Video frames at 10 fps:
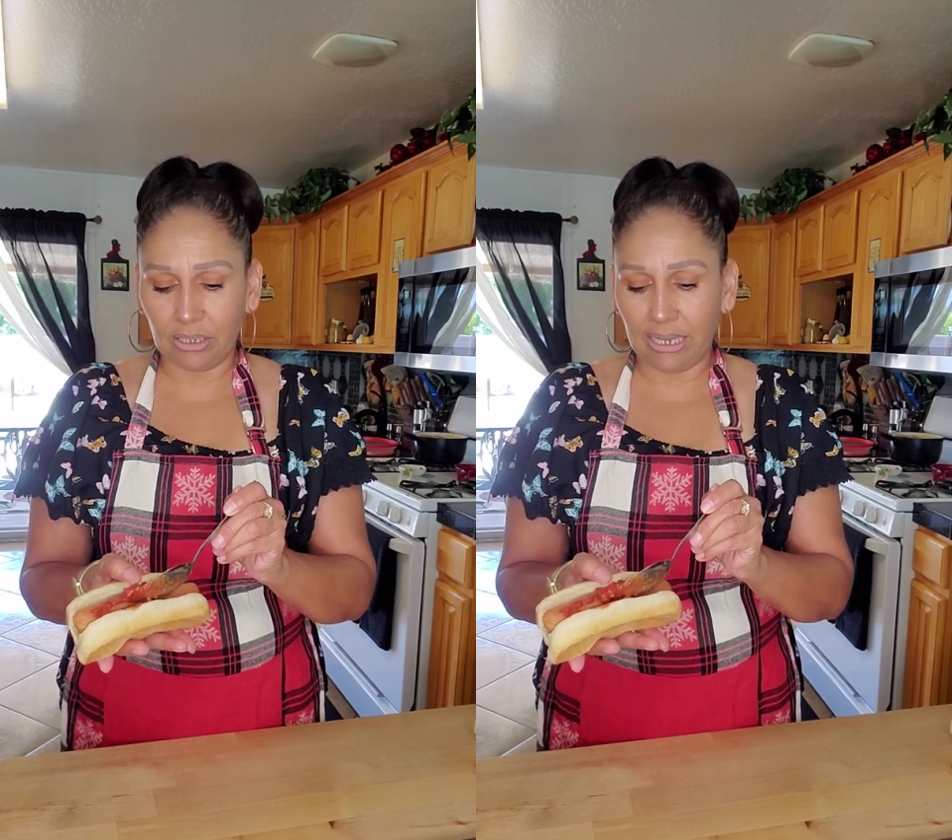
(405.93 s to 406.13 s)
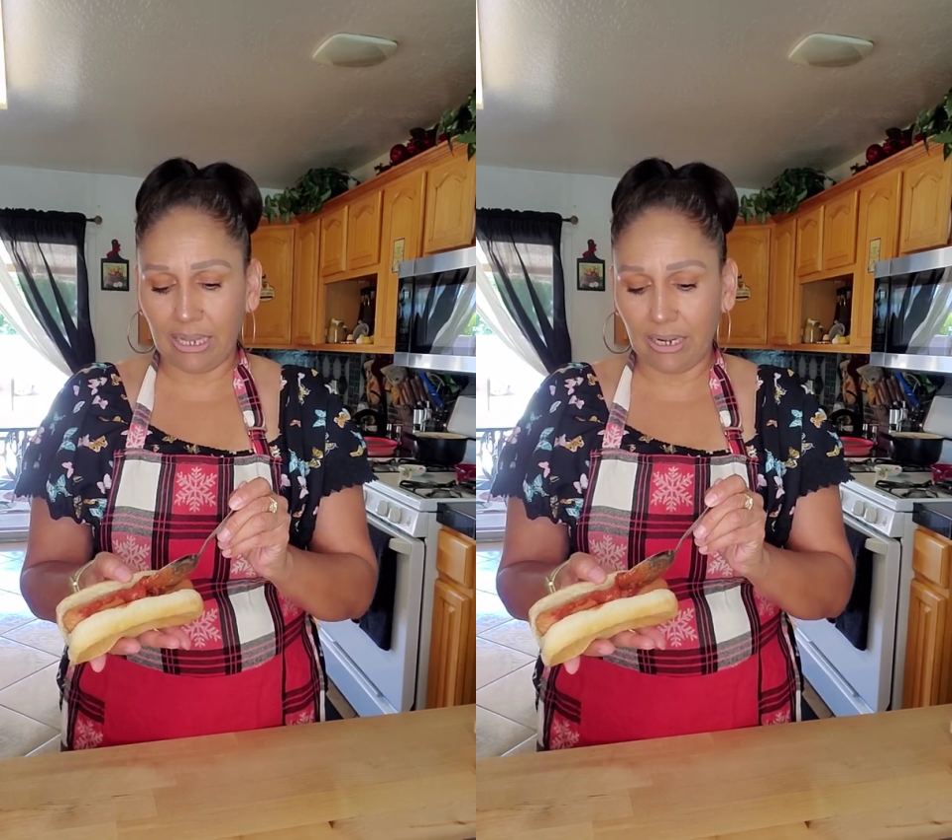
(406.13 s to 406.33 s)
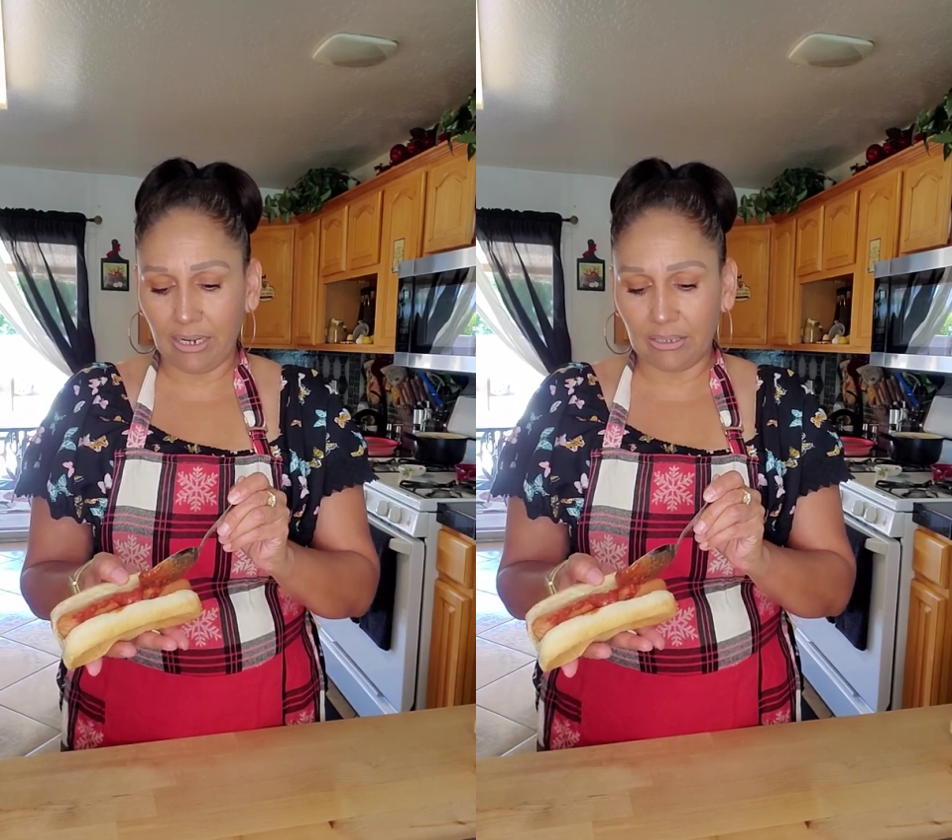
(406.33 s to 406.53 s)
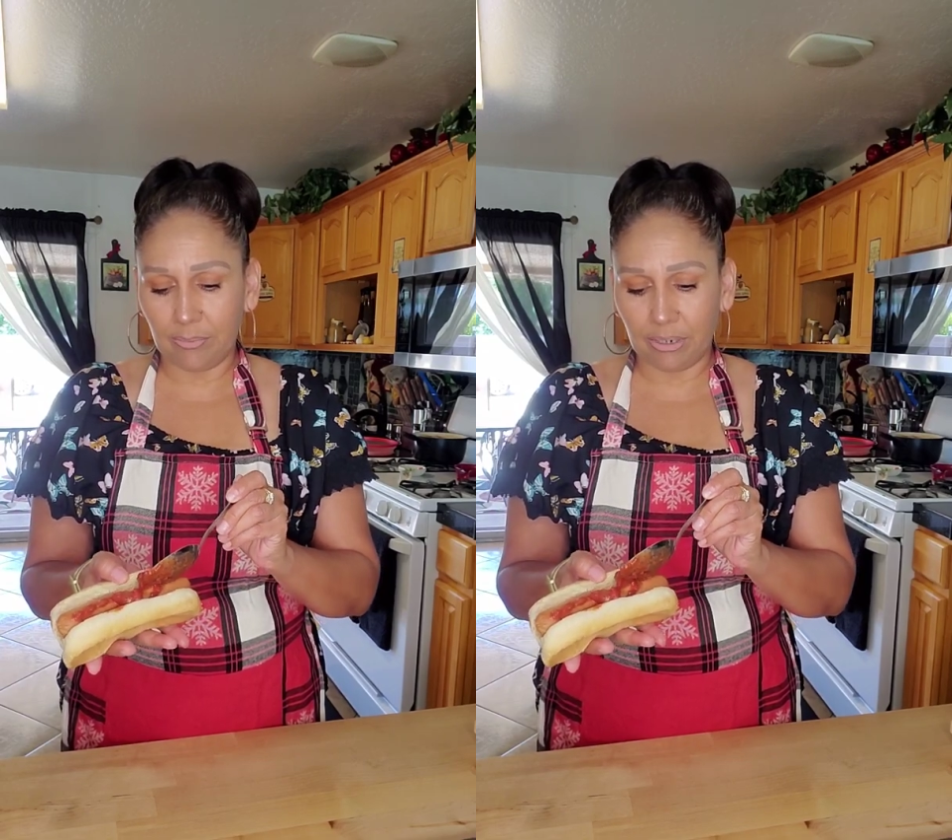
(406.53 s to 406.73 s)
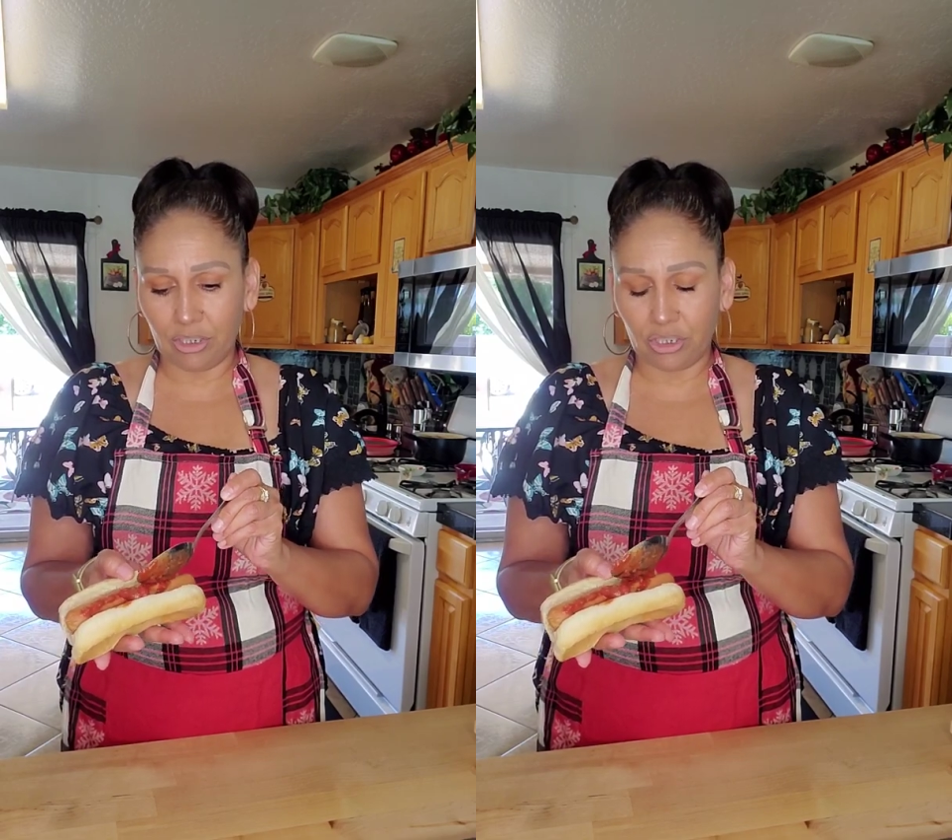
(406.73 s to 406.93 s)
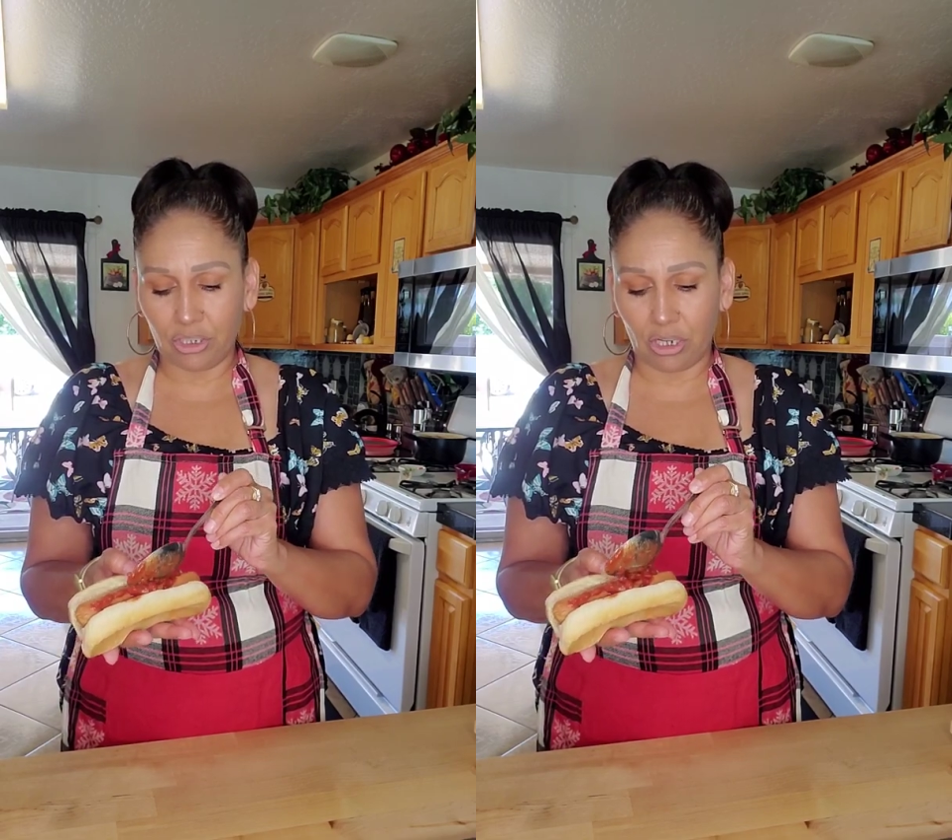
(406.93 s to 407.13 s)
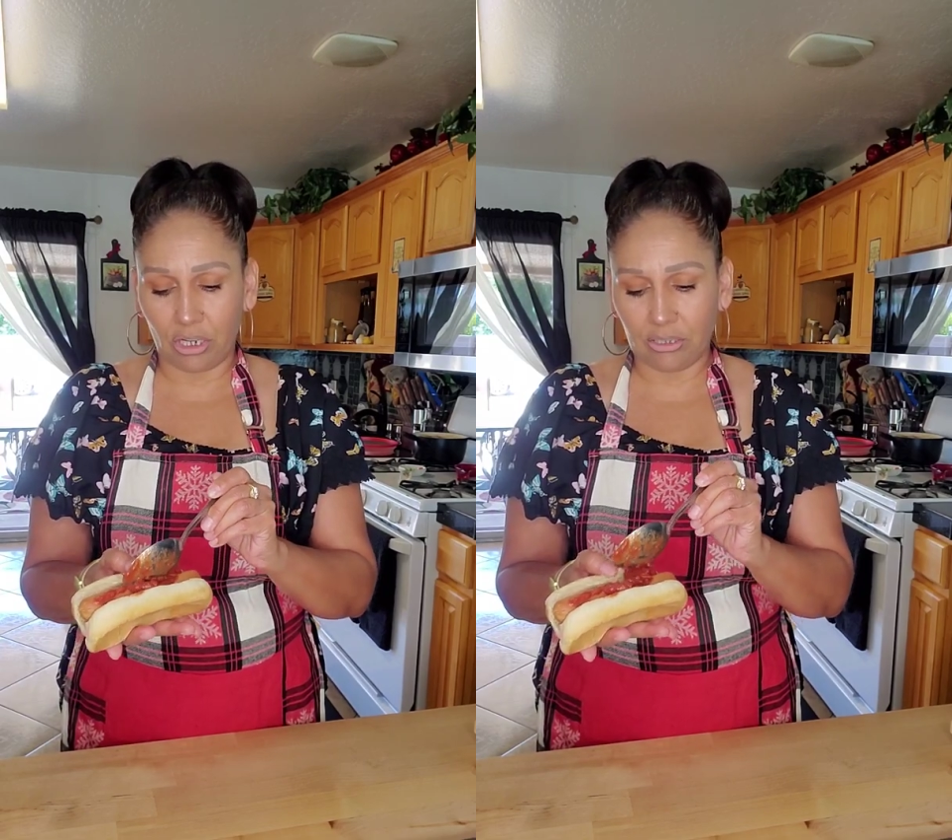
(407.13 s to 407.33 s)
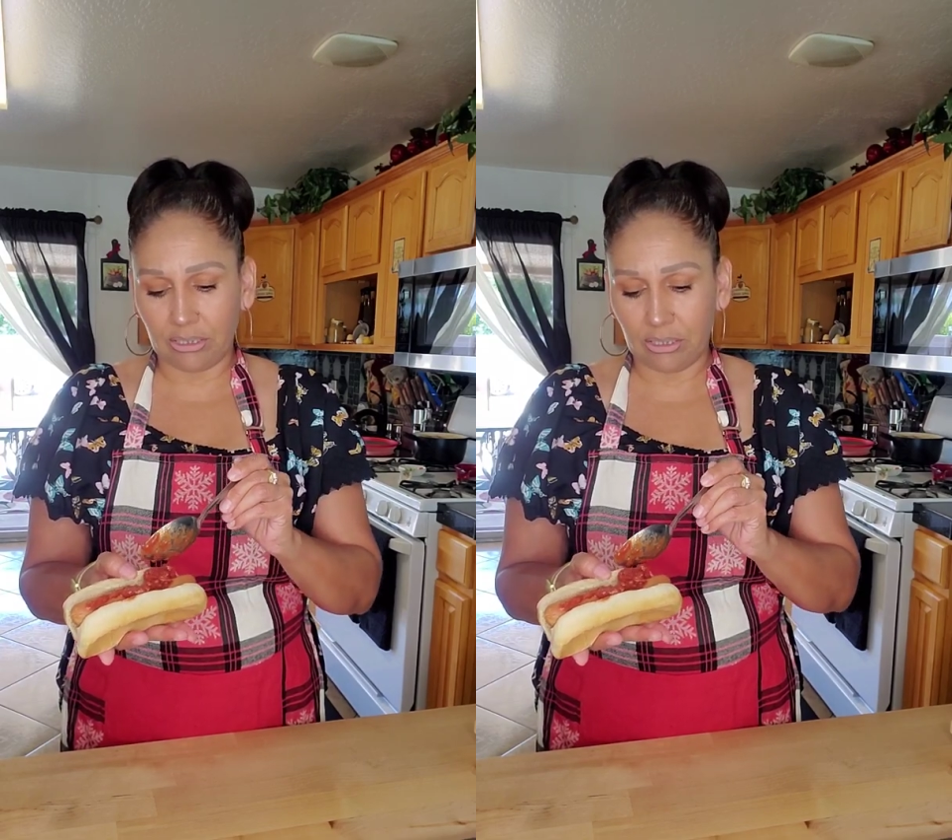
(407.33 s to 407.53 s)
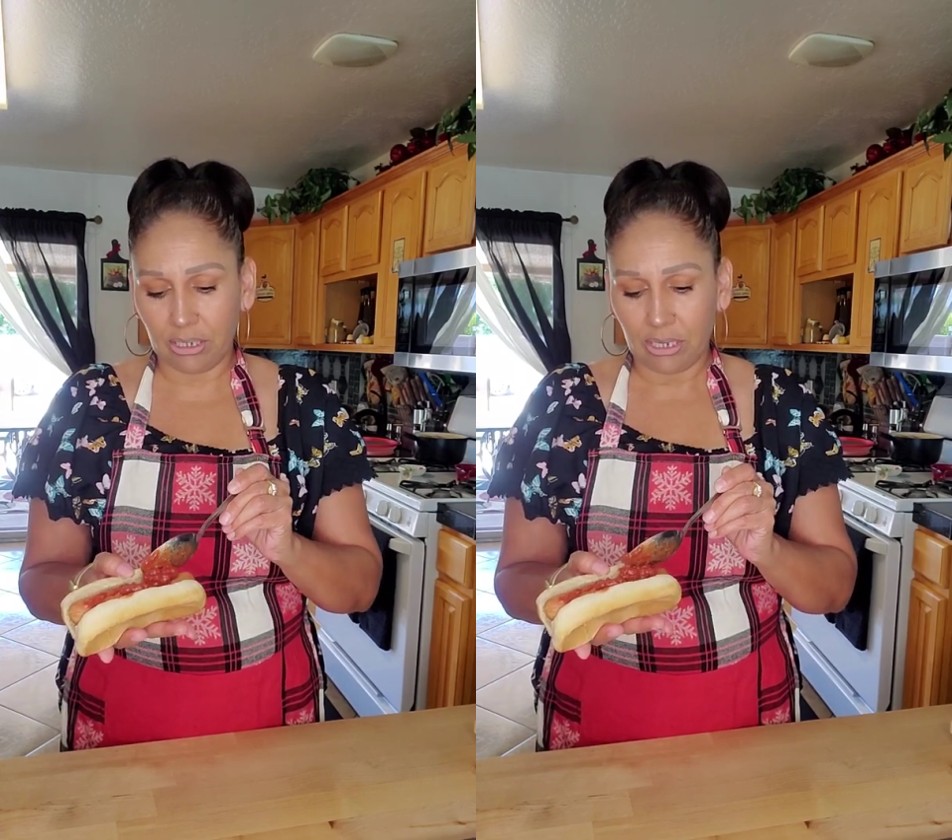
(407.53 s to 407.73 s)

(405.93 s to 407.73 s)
Add as much sauce